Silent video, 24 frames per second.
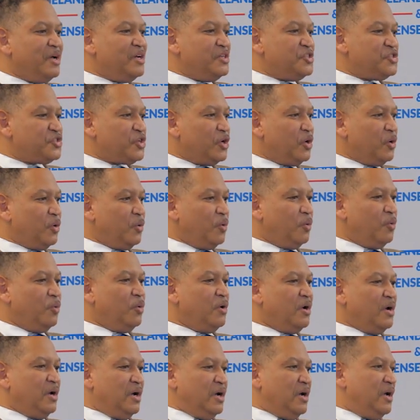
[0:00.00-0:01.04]
So
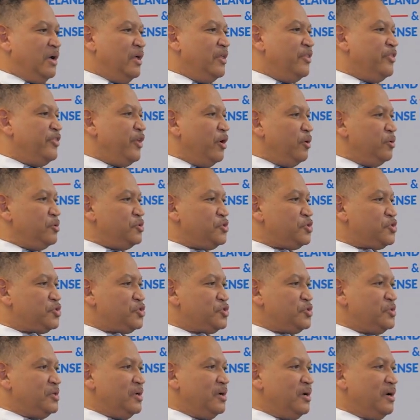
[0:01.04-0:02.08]

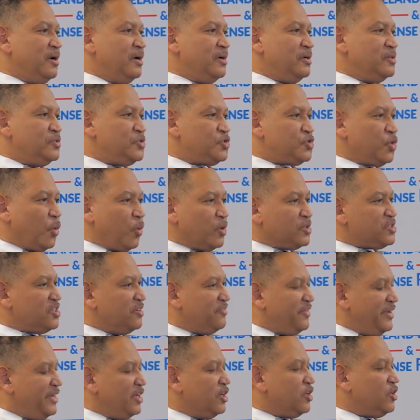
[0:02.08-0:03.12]
those sorts
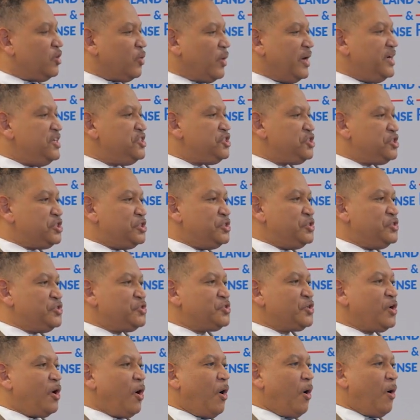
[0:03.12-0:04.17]
of
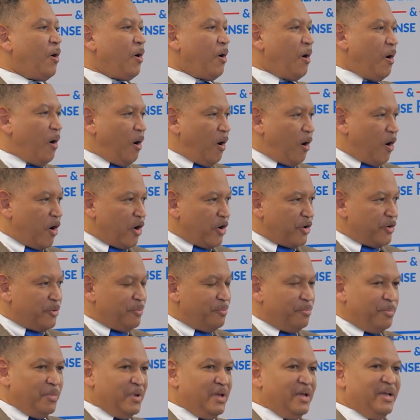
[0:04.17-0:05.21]
integrations are hard.
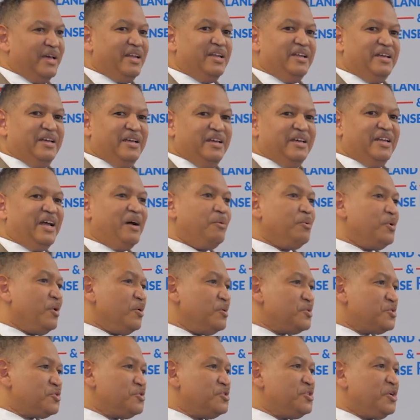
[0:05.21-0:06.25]
And I will
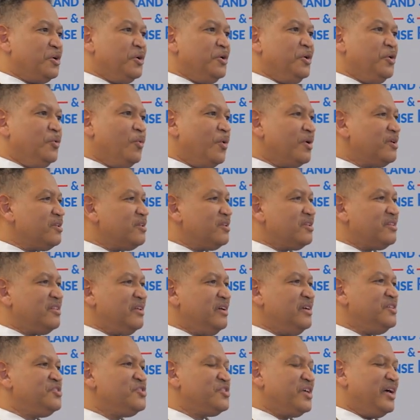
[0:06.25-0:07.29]
also tell you one of the
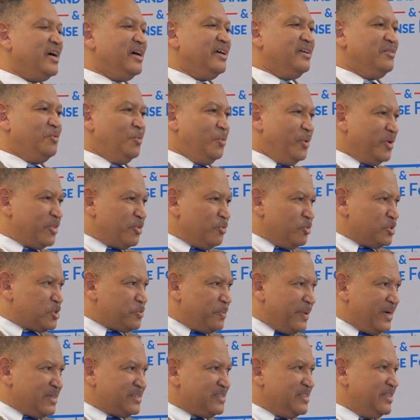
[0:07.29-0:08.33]
things that, with
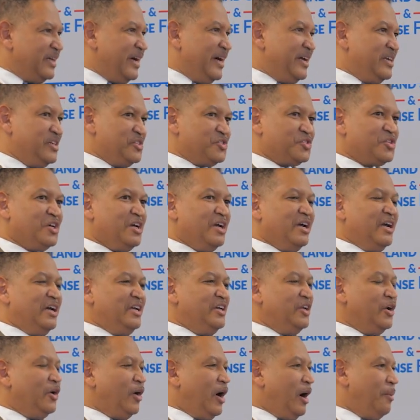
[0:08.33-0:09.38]
respect to that, is,
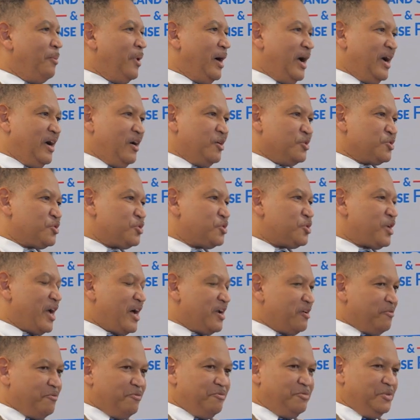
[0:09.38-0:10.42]
I also
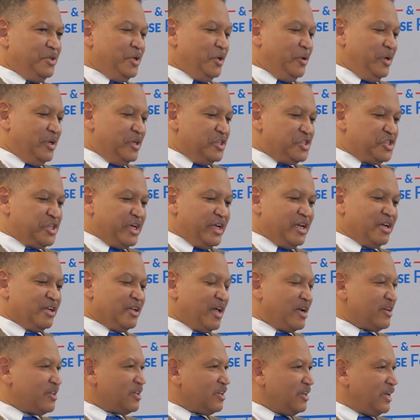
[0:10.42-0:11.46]
kind of initiated a
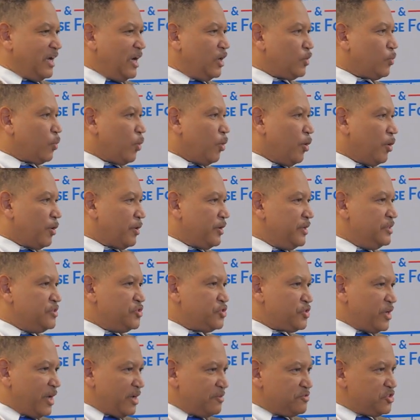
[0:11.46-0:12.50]
lot of the cloud work
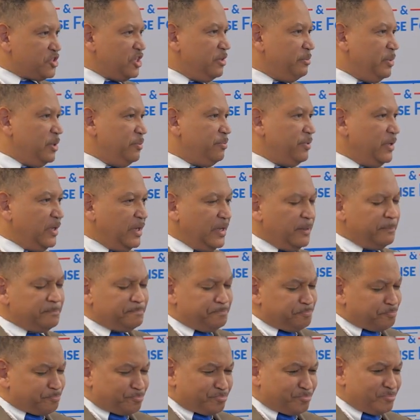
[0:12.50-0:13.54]
inside of CBP.
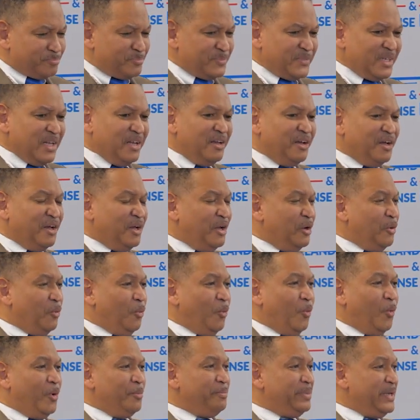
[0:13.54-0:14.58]
When